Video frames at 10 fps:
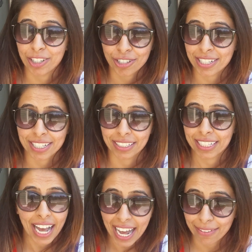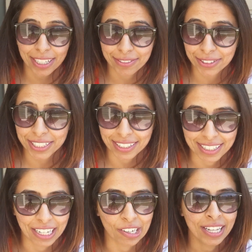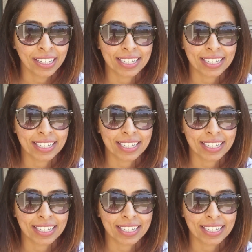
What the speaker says: interestingly, I've never eaten there